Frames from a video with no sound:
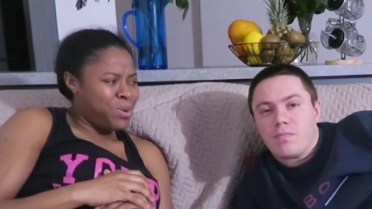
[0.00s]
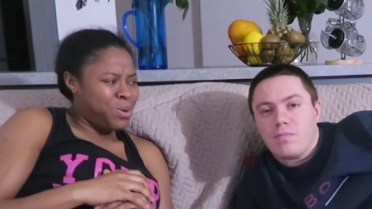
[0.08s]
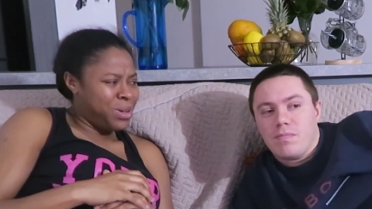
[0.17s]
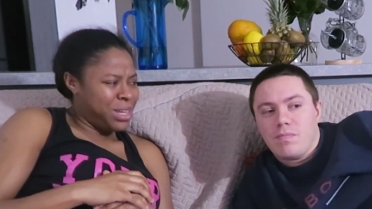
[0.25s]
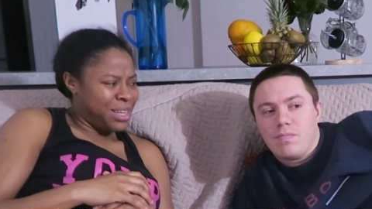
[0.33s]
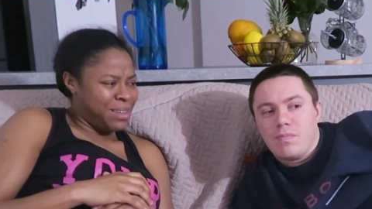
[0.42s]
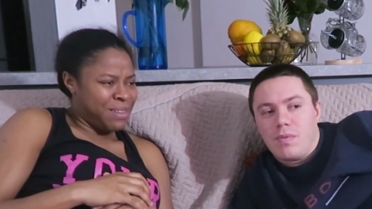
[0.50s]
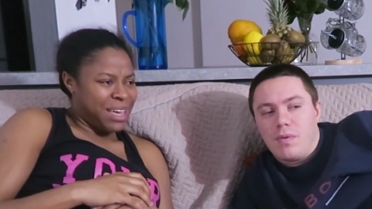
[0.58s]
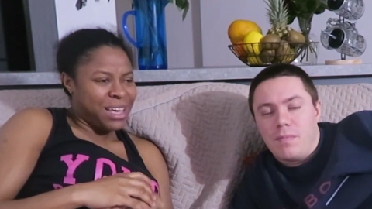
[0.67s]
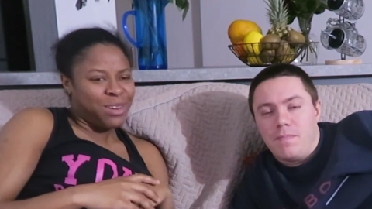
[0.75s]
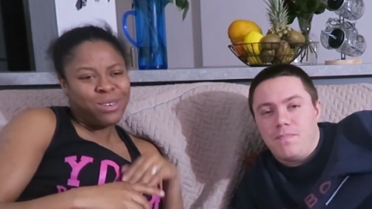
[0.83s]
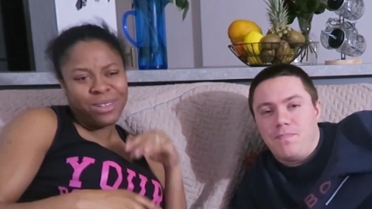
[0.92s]
Speaker 1: old
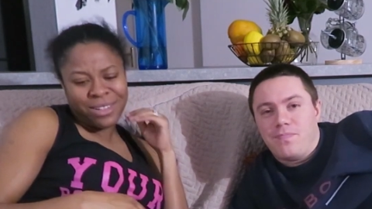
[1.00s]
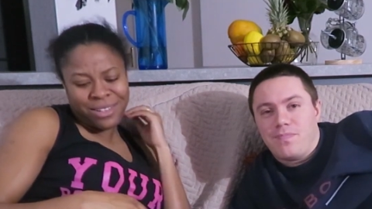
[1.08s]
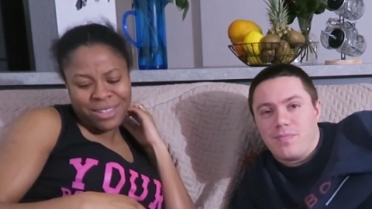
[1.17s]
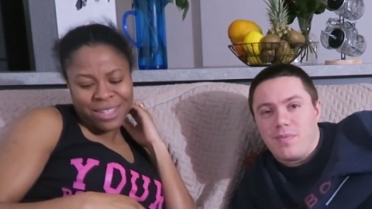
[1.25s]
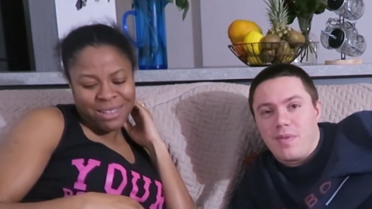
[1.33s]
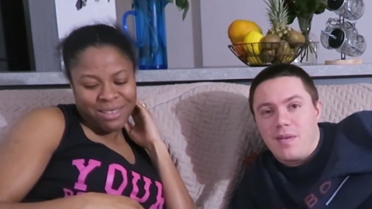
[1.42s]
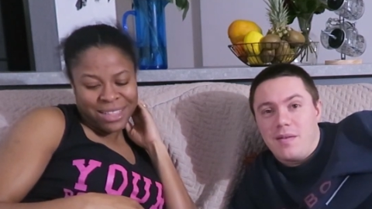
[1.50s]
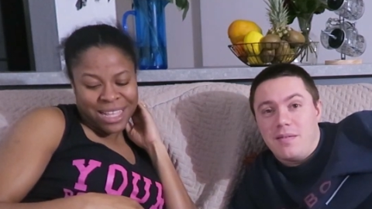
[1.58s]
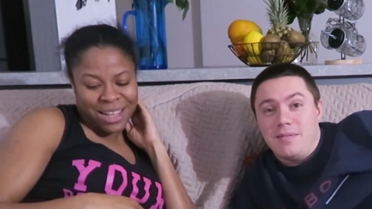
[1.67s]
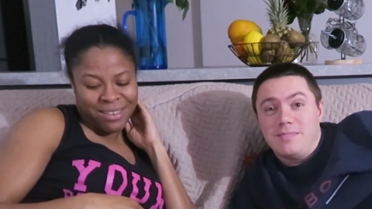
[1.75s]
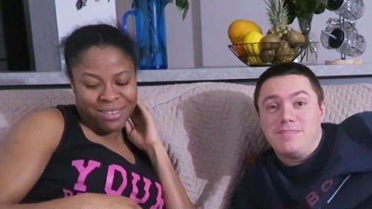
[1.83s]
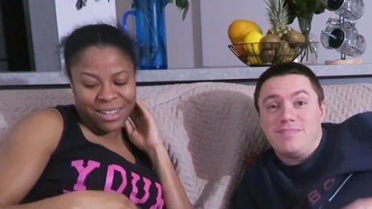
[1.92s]
I couldn't deal with
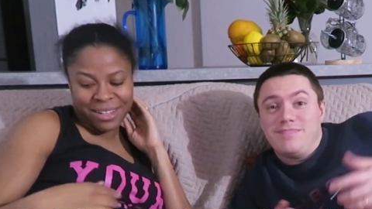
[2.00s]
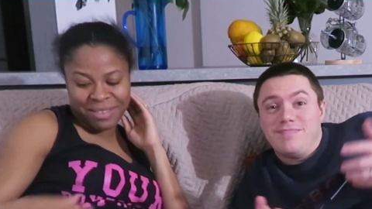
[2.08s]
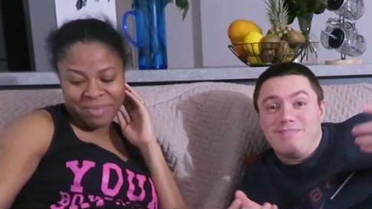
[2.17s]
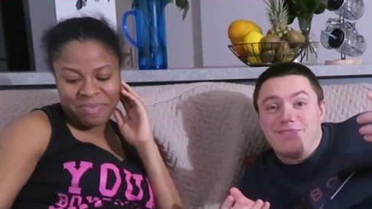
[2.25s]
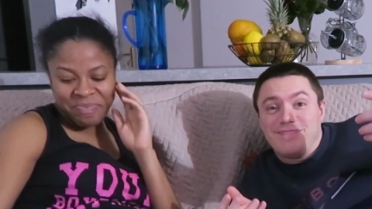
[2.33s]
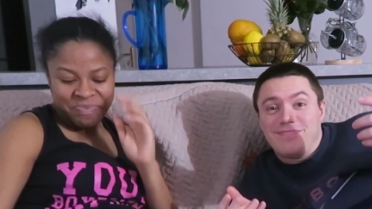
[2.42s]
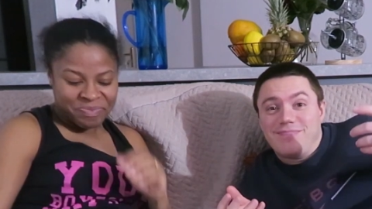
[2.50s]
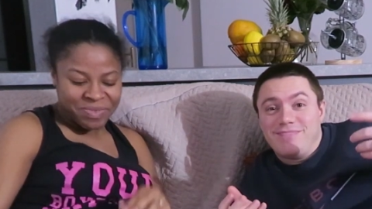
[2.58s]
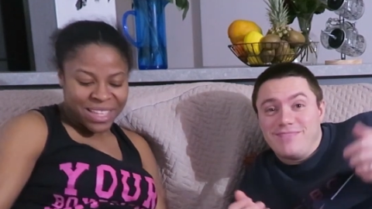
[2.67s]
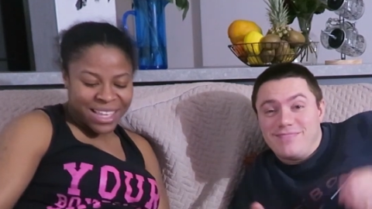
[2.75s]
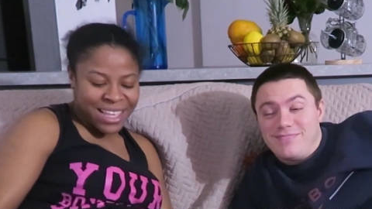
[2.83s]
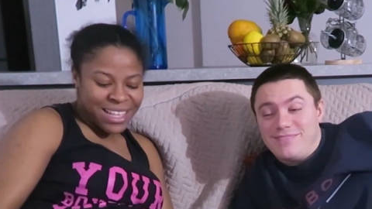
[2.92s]
that one
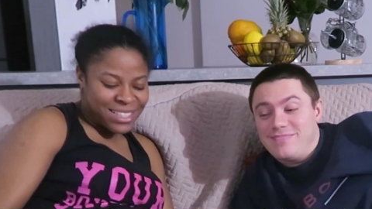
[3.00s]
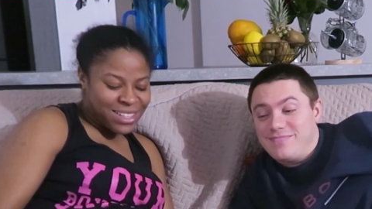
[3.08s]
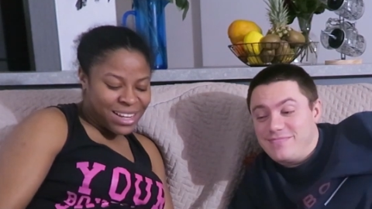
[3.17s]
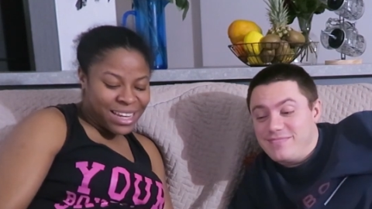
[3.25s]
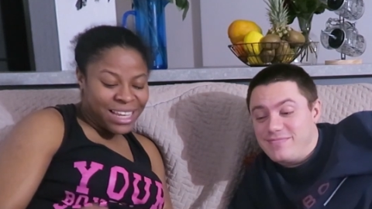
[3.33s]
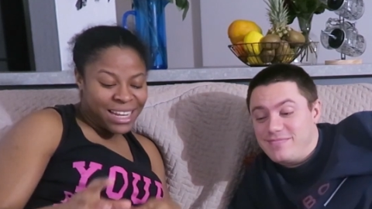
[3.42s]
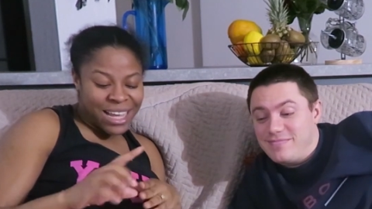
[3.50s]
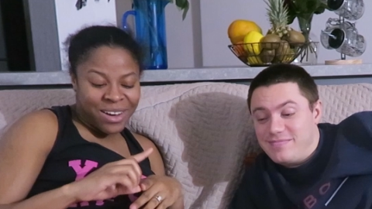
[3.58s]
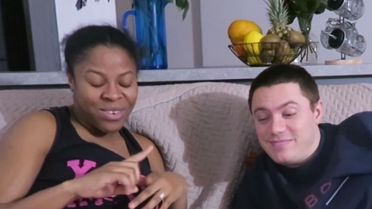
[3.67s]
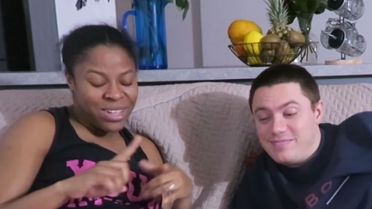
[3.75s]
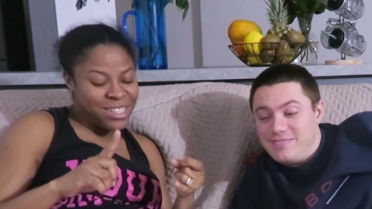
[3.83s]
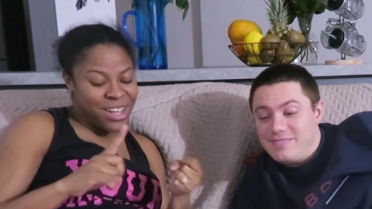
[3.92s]
so
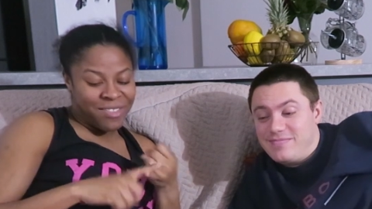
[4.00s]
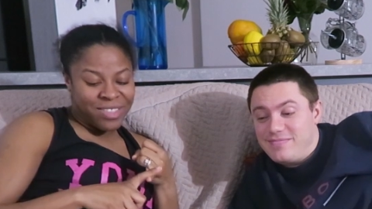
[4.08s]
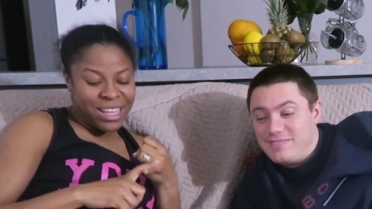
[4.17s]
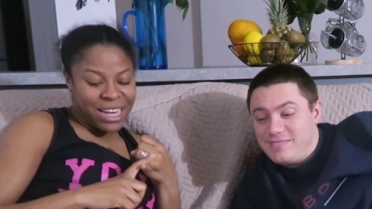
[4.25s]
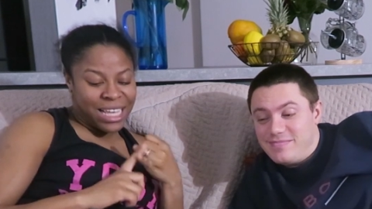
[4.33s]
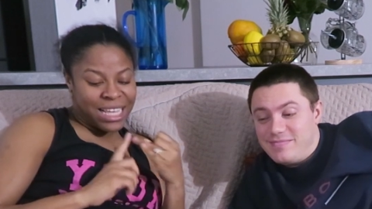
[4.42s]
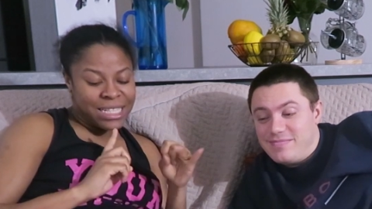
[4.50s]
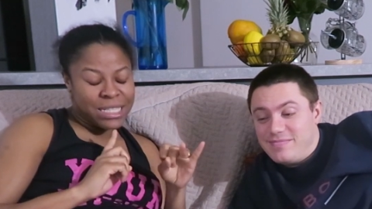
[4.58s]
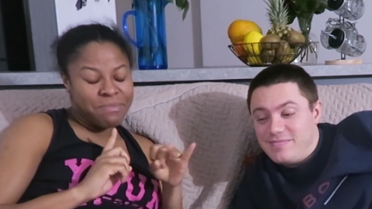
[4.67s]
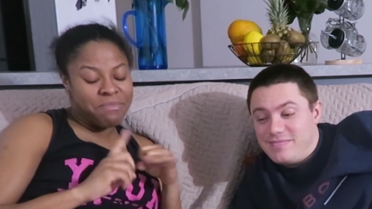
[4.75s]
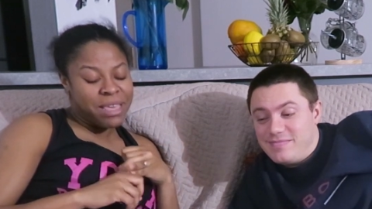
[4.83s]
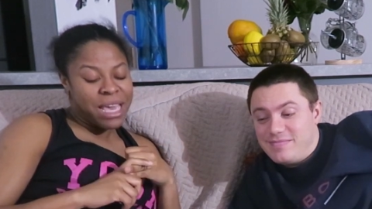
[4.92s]
Lena was off the
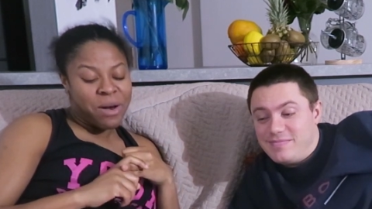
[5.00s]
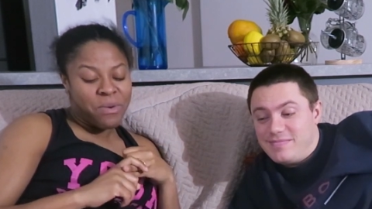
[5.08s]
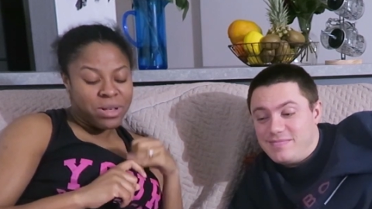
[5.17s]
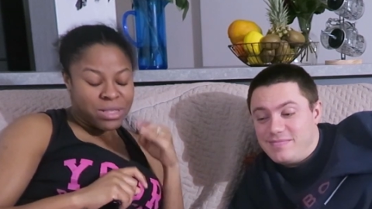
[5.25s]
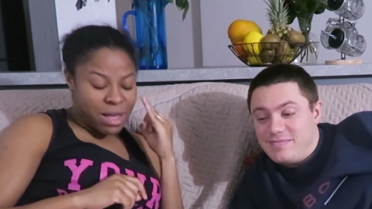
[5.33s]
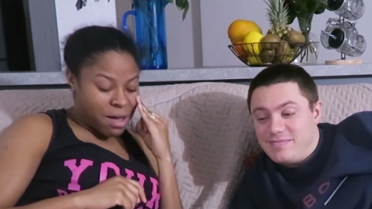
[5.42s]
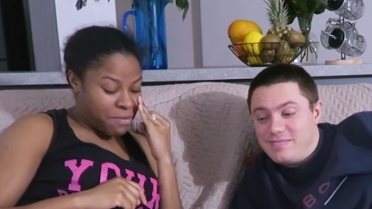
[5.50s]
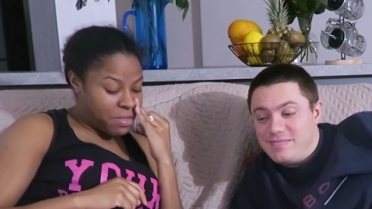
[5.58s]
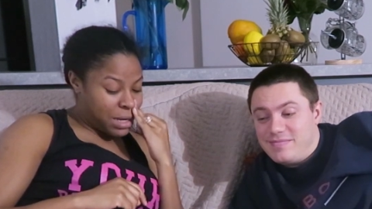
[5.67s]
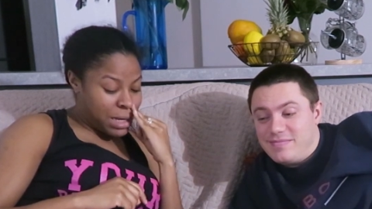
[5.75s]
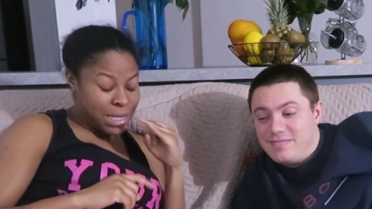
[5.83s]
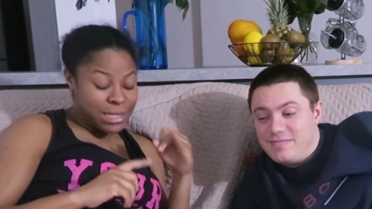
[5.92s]
list Mia was
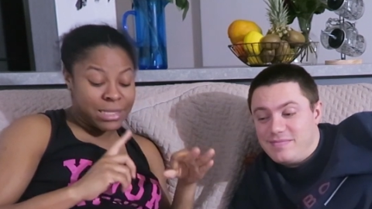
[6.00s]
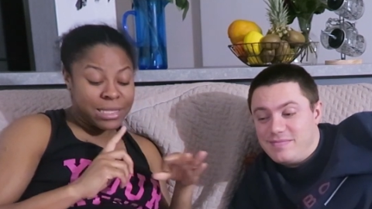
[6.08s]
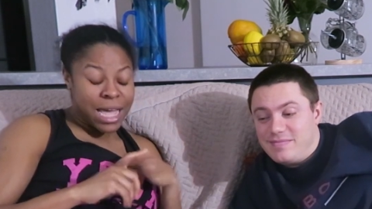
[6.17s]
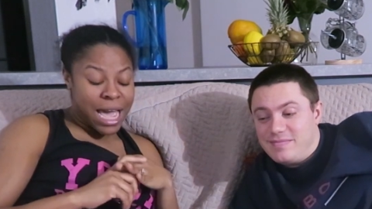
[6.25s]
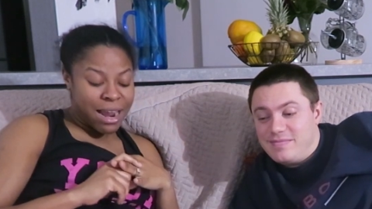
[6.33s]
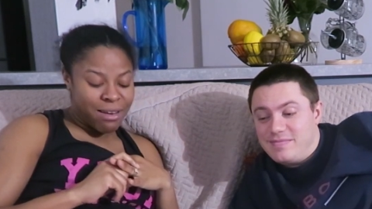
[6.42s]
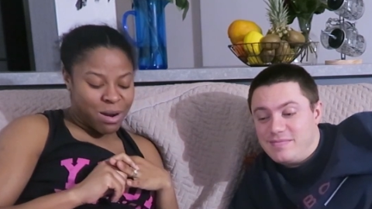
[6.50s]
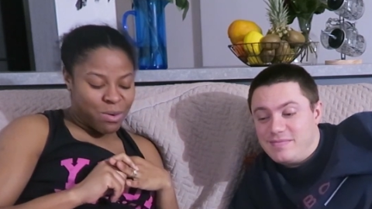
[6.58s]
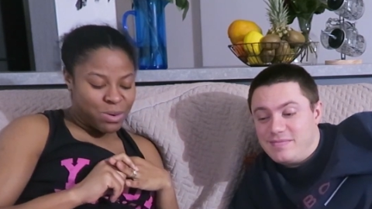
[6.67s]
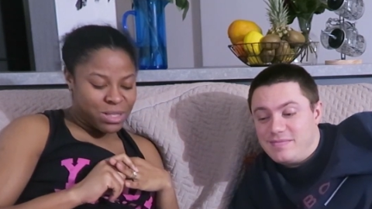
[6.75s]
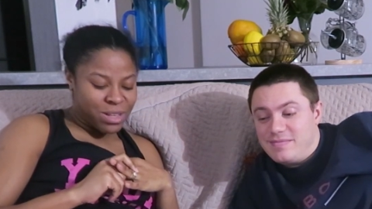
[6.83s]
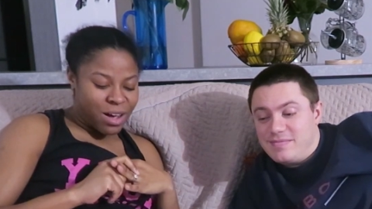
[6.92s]
off the list
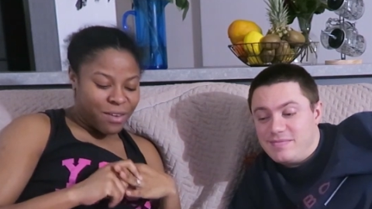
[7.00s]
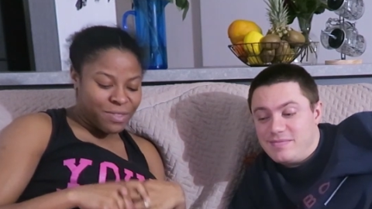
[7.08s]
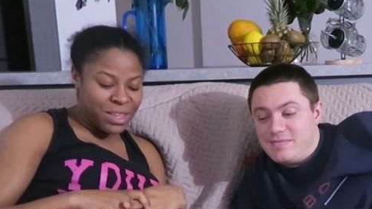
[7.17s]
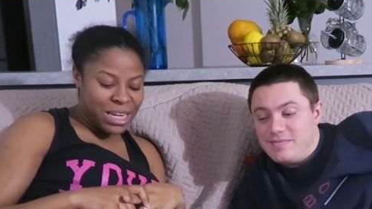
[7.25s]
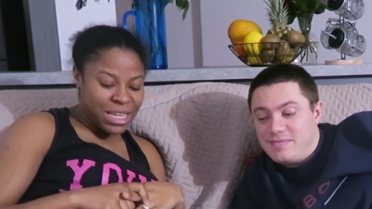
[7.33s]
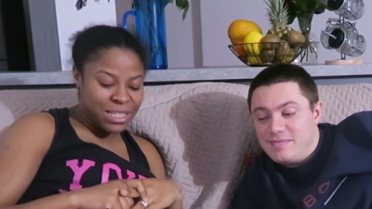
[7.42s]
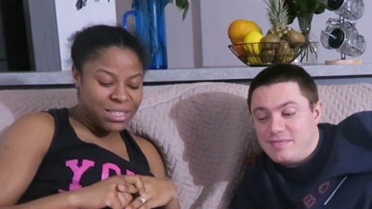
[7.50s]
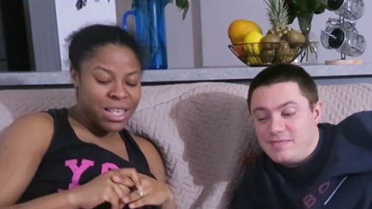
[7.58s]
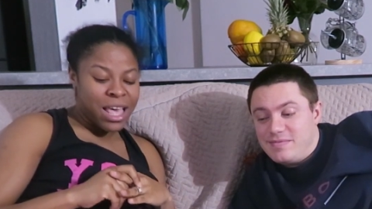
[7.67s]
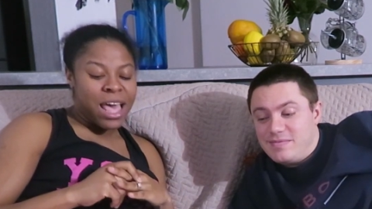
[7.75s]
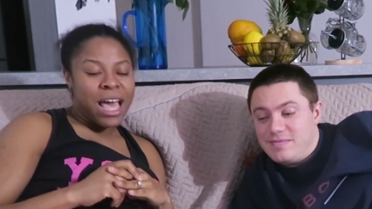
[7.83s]
Tyra was off the list